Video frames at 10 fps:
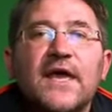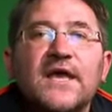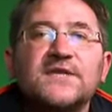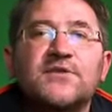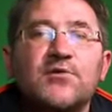
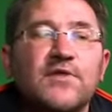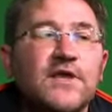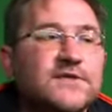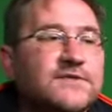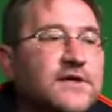is through
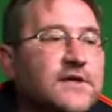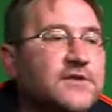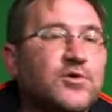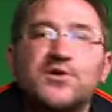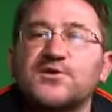these
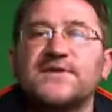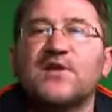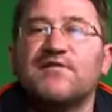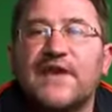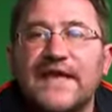
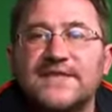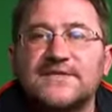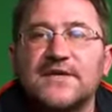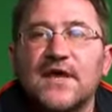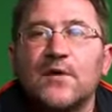do-it-yourself kits,